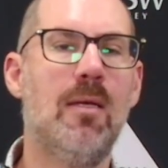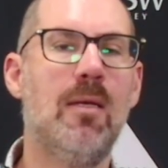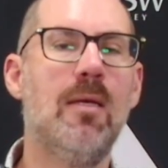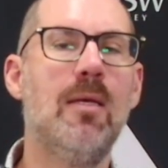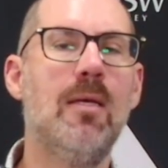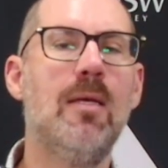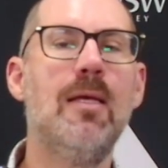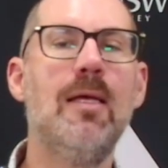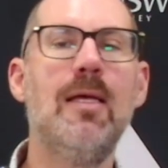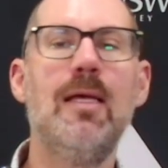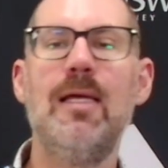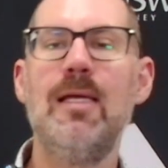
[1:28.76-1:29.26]

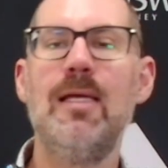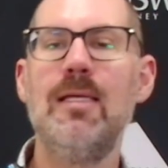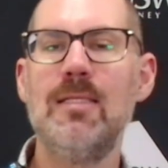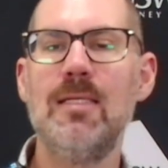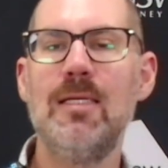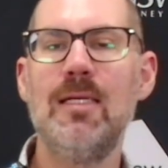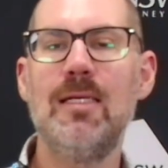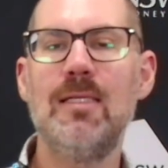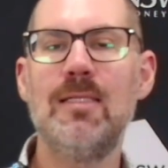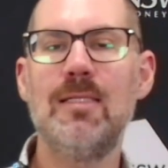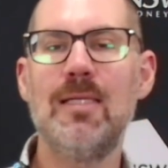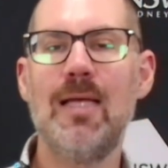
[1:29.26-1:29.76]
Here's an
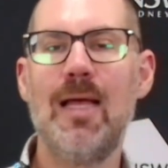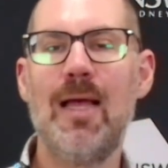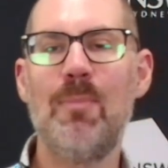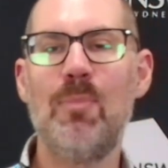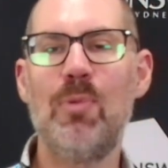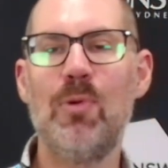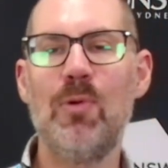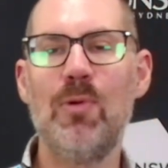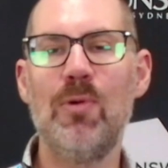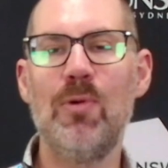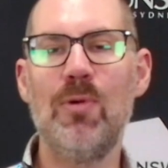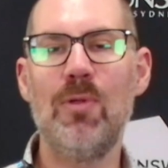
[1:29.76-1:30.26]

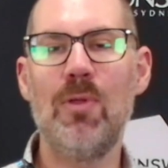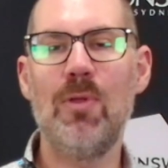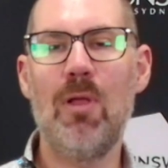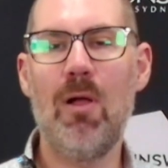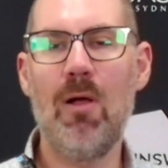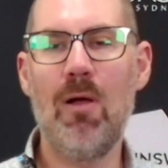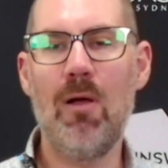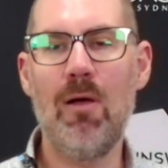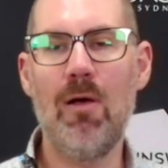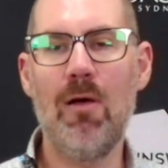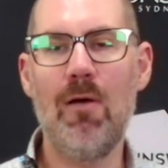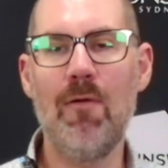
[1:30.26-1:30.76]
example
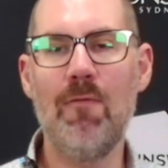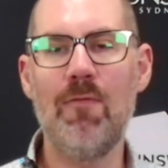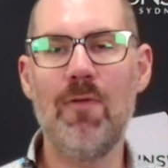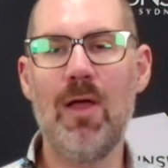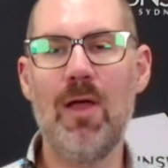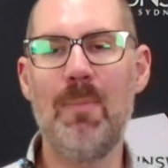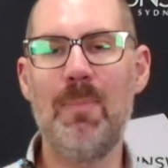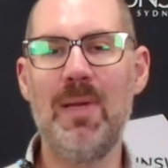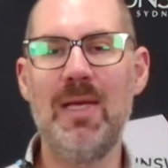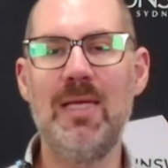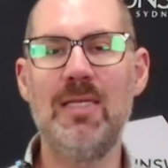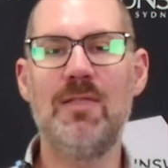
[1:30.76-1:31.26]
of a
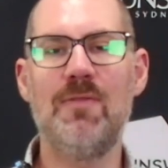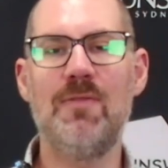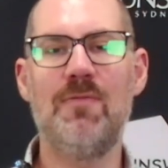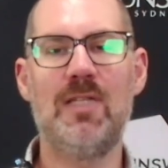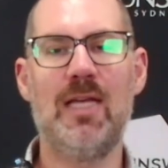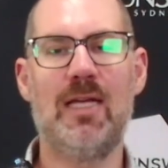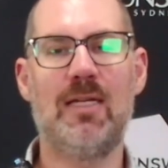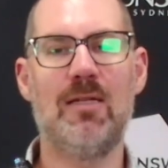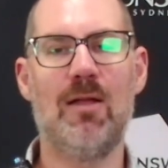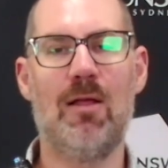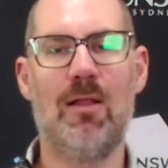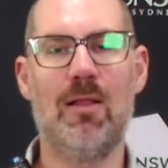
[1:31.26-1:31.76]
piece of
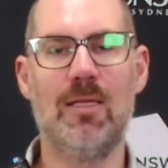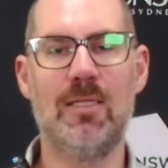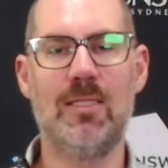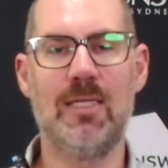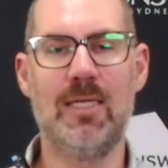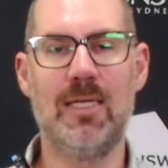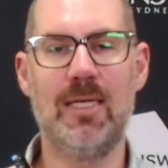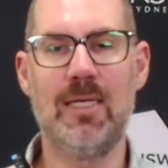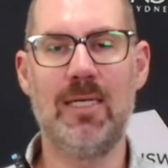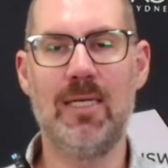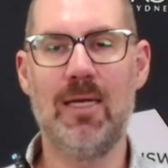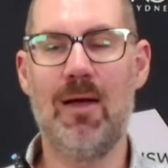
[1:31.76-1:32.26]

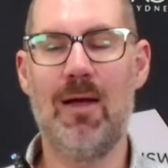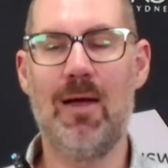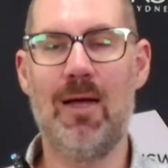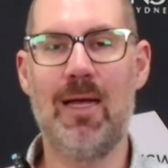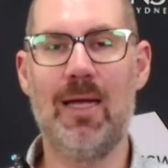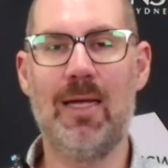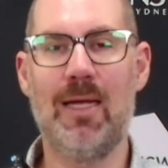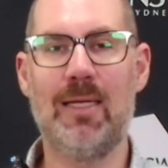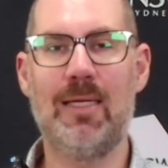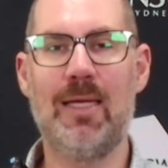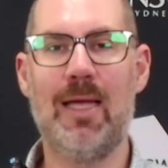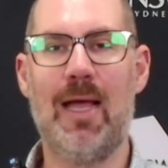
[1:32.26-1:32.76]
technology I
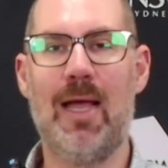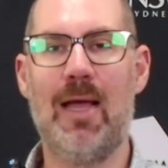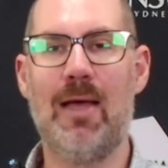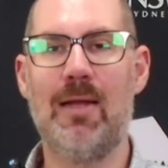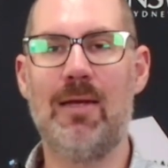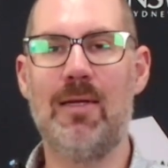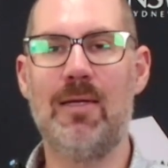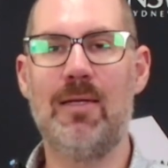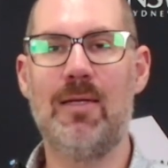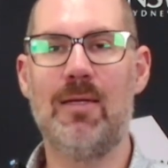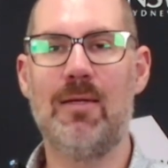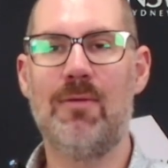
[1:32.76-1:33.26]

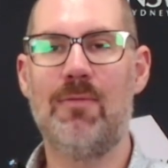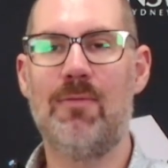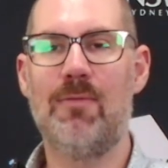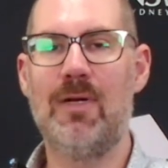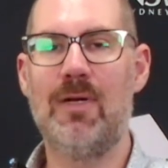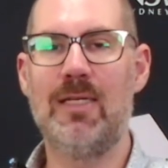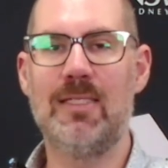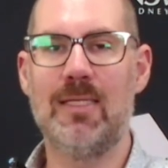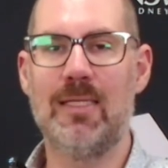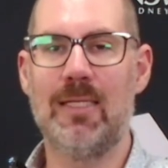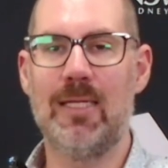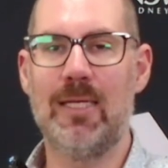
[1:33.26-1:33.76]
encountered
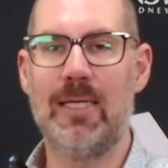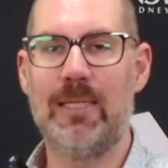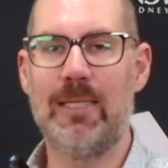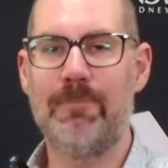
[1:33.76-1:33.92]
recently.